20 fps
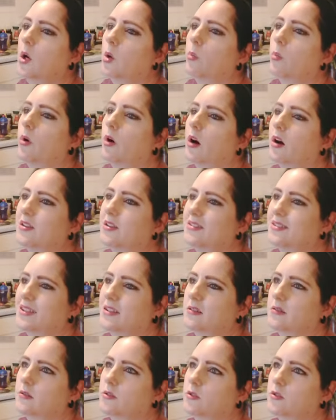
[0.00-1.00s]
But I
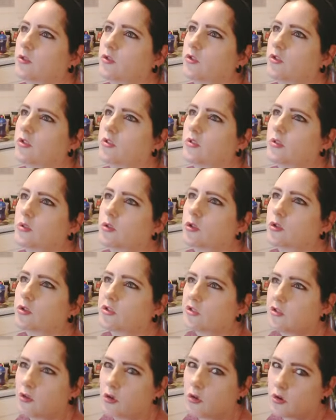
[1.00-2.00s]
didn't
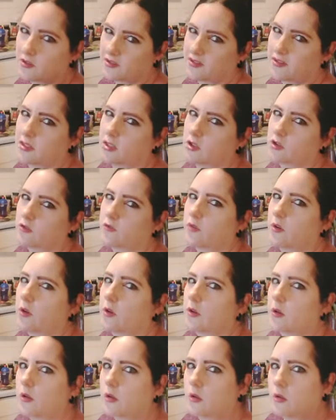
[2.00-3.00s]
cross-stitch
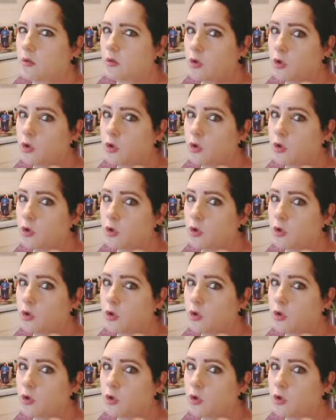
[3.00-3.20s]
for